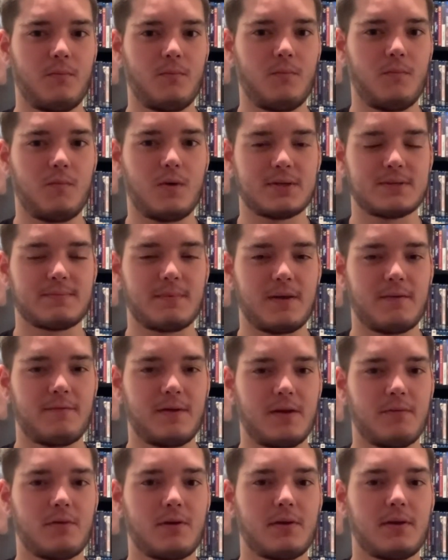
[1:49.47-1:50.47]
what's my
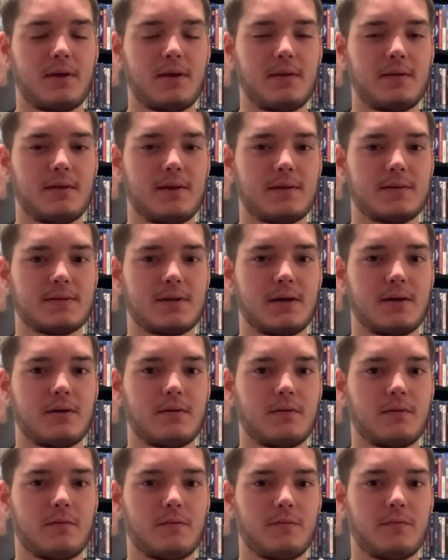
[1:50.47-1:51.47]
favorite in the
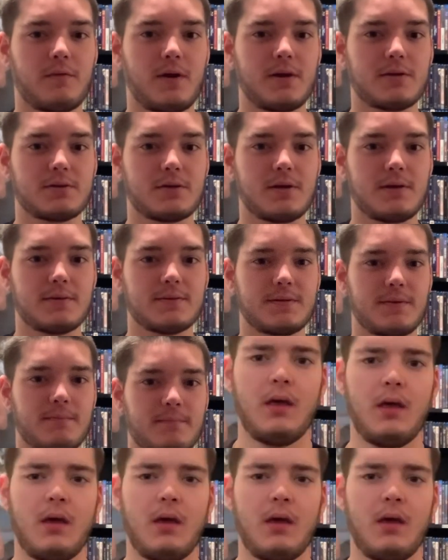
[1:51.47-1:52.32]
entire franchise.